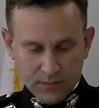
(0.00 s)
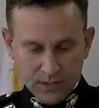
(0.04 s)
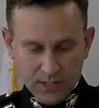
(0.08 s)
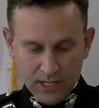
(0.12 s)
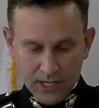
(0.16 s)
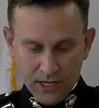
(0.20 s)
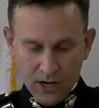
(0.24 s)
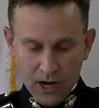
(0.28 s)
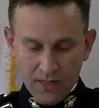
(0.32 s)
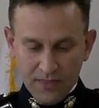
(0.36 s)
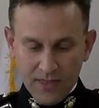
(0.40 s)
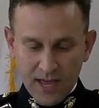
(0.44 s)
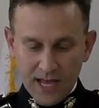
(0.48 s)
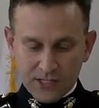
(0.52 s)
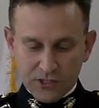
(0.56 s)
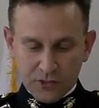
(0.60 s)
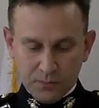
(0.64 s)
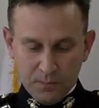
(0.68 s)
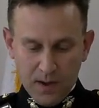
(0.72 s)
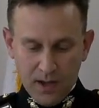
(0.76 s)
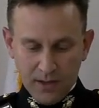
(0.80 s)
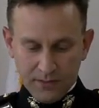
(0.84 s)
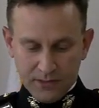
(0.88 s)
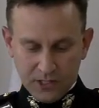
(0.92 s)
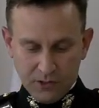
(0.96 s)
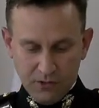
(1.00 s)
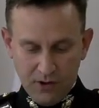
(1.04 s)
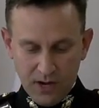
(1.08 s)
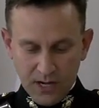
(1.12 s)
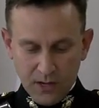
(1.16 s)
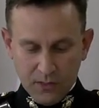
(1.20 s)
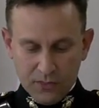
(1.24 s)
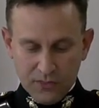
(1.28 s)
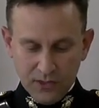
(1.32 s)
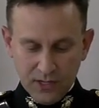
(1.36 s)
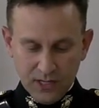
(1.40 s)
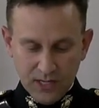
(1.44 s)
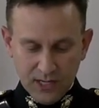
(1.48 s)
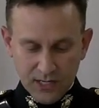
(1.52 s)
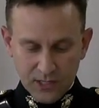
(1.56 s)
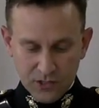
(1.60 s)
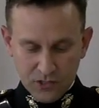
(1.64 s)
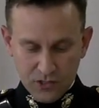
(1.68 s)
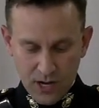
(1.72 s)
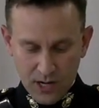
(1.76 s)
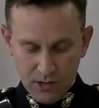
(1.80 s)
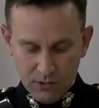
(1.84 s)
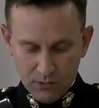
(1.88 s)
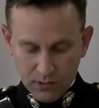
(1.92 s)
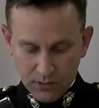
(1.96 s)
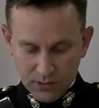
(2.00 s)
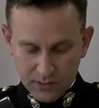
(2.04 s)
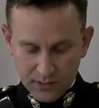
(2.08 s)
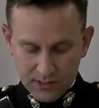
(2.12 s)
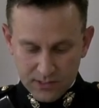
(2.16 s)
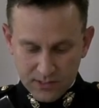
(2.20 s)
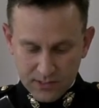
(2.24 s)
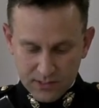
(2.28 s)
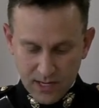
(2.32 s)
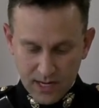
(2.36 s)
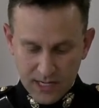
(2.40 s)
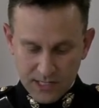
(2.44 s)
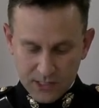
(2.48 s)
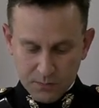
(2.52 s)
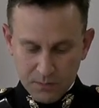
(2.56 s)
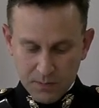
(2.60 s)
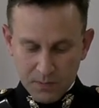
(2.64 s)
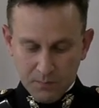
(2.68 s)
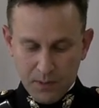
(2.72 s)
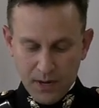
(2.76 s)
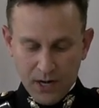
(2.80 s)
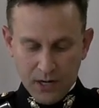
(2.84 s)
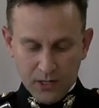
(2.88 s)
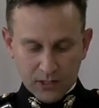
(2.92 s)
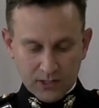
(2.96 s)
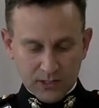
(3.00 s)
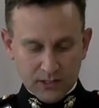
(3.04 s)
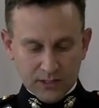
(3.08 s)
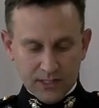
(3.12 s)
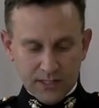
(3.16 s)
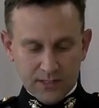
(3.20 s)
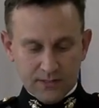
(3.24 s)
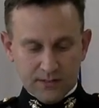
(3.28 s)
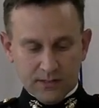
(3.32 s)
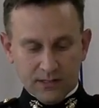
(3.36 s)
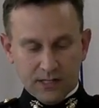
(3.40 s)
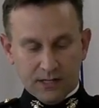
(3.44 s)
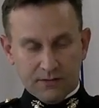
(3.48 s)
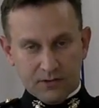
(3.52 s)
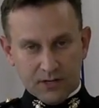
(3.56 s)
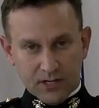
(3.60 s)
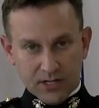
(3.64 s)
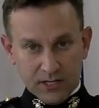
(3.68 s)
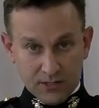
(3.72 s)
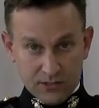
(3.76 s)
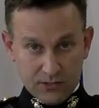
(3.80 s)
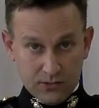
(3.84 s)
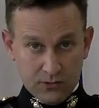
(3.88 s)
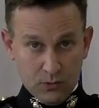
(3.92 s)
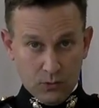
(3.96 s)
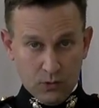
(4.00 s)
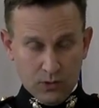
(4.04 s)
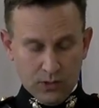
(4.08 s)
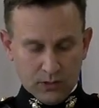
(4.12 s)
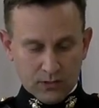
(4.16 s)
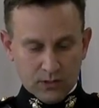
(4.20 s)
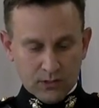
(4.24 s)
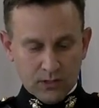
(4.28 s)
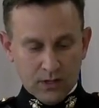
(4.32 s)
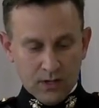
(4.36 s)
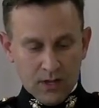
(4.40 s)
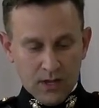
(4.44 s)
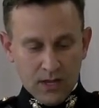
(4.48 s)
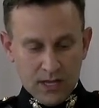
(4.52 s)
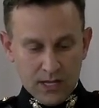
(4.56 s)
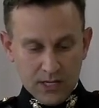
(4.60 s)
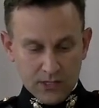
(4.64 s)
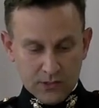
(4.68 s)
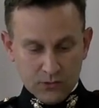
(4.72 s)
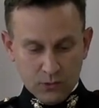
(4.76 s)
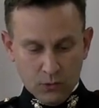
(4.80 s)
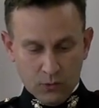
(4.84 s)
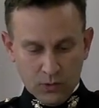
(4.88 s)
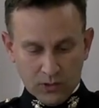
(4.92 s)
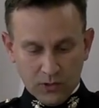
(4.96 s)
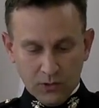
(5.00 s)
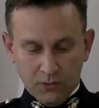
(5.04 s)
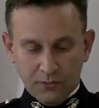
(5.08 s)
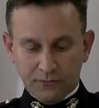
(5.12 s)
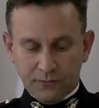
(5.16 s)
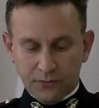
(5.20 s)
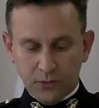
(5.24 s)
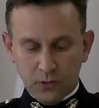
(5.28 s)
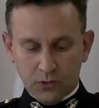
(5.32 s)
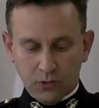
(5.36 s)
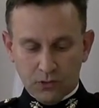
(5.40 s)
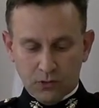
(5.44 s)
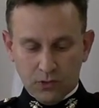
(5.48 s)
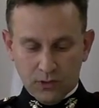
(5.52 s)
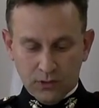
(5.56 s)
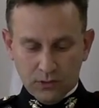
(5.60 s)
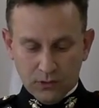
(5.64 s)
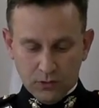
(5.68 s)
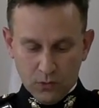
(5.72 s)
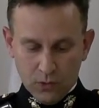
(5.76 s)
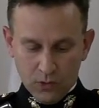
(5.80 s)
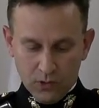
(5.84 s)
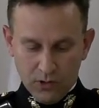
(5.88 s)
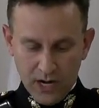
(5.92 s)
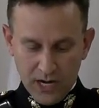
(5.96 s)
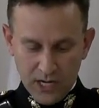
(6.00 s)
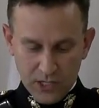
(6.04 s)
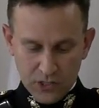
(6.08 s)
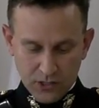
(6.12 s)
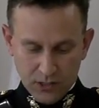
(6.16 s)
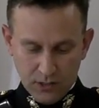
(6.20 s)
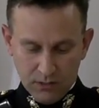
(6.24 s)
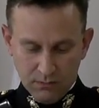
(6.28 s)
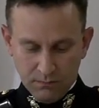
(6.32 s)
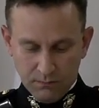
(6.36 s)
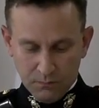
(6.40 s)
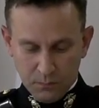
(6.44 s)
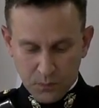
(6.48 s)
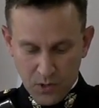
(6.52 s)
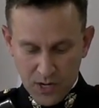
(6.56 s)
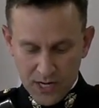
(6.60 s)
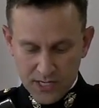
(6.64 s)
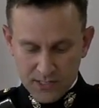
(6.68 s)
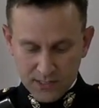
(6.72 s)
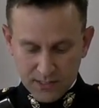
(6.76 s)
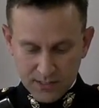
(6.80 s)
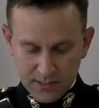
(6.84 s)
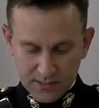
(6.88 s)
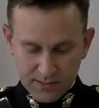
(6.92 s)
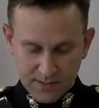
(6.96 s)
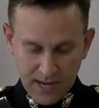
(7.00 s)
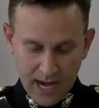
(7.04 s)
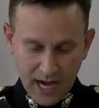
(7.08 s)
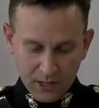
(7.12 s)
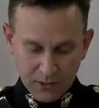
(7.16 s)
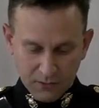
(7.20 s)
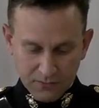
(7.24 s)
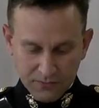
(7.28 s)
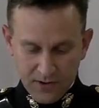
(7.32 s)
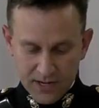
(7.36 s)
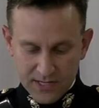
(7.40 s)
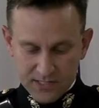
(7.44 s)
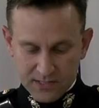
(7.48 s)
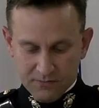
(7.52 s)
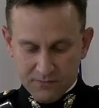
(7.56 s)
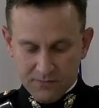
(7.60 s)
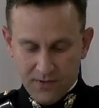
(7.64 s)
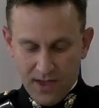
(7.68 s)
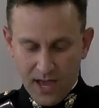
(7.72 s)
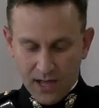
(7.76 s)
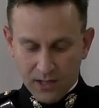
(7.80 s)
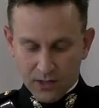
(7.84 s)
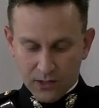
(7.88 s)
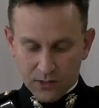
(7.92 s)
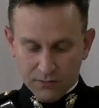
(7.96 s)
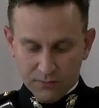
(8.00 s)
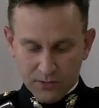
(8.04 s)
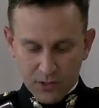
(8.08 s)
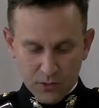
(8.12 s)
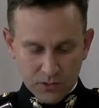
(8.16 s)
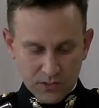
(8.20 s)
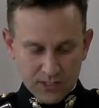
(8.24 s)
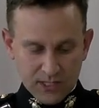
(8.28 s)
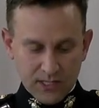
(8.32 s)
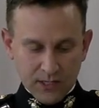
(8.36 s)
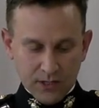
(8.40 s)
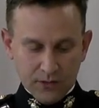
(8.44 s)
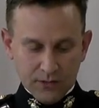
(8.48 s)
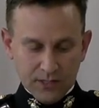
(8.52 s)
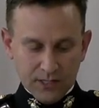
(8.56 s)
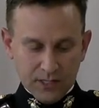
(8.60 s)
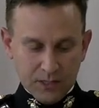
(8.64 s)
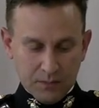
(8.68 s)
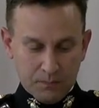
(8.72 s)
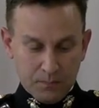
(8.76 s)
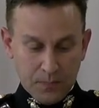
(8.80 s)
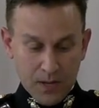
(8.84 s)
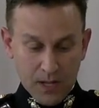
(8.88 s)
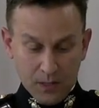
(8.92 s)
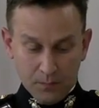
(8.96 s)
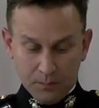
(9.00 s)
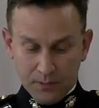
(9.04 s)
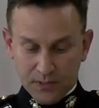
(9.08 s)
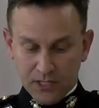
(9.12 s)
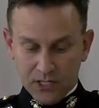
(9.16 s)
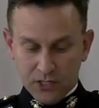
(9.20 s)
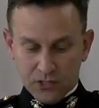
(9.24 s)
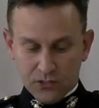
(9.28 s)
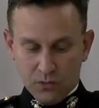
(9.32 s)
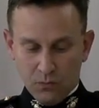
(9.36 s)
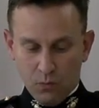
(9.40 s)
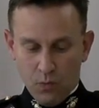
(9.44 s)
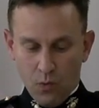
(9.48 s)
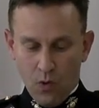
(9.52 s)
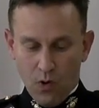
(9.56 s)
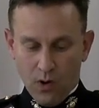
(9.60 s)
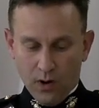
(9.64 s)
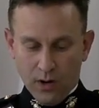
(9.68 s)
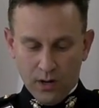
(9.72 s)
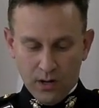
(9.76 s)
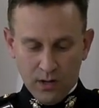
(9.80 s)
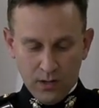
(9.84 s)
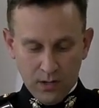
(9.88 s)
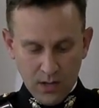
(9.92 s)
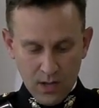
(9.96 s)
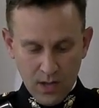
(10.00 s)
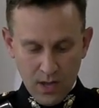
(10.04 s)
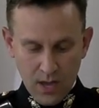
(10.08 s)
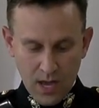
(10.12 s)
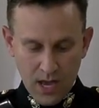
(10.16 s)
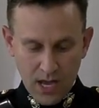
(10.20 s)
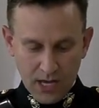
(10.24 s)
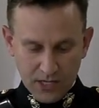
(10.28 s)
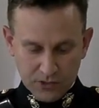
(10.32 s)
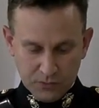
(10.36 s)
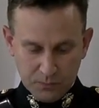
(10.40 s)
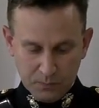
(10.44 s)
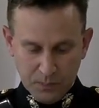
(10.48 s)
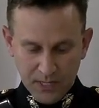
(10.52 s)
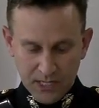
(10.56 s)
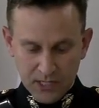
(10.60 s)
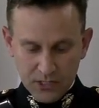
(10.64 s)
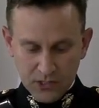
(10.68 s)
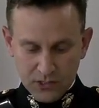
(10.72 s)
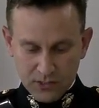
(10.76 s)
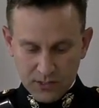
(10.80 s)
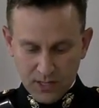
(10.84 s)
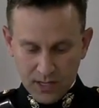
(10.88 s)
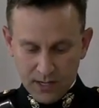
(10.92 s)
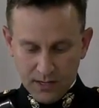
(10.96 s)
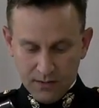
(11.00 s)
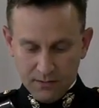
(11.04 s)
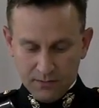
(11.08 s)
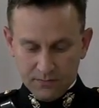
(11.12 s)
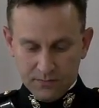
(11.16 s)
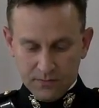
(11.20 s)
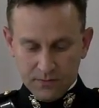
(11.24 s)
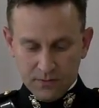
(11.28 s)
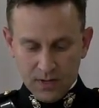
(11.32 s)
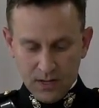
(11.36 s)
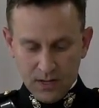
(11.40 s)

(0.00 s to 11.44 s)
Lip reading: And on that spot, the great Athenian general and statesman Pericles delivered a historical funeral oration, praising the sacrifice and valor of those killed in the Peloponnesian War, a speech that